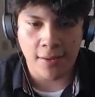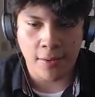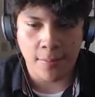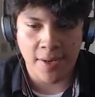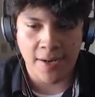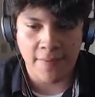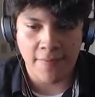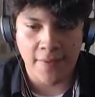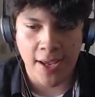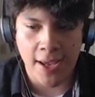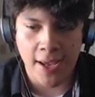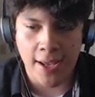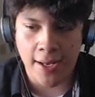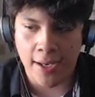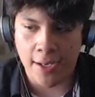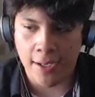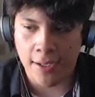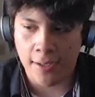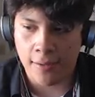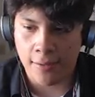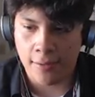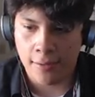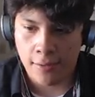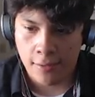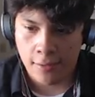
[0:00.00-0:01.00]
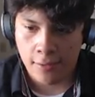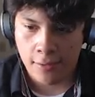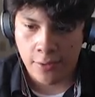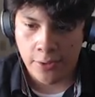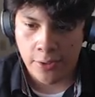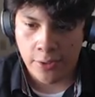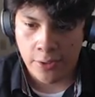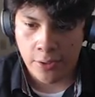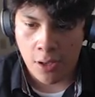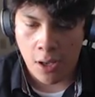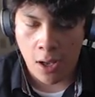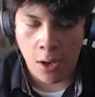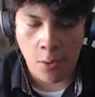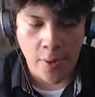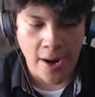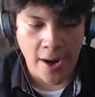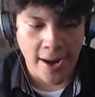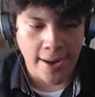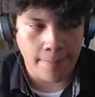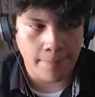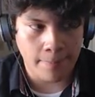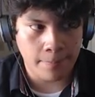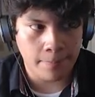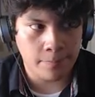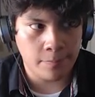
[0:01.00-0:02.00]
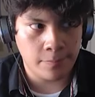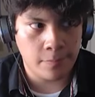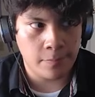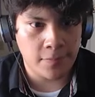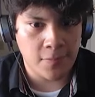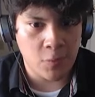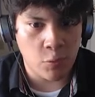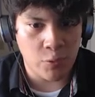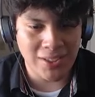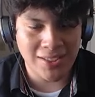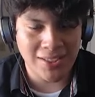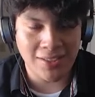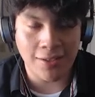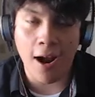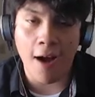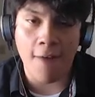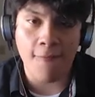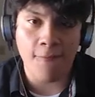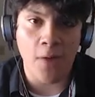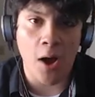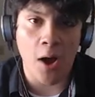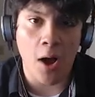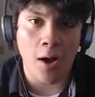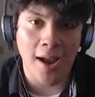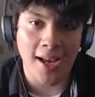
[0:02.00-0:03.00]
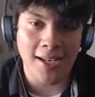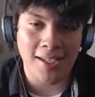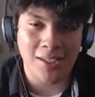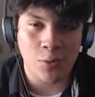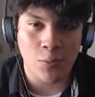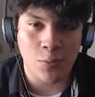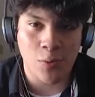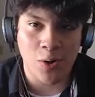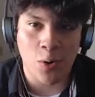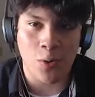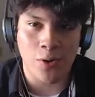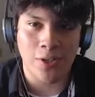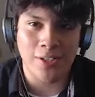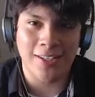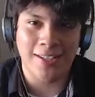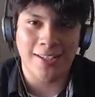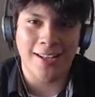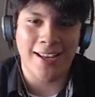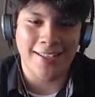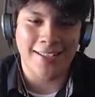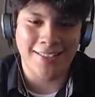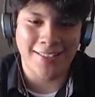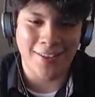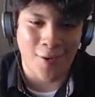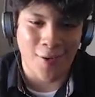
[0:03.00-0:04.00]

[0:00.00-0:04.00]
bit of a headache. Alright. We still got Fall Guys to record today, so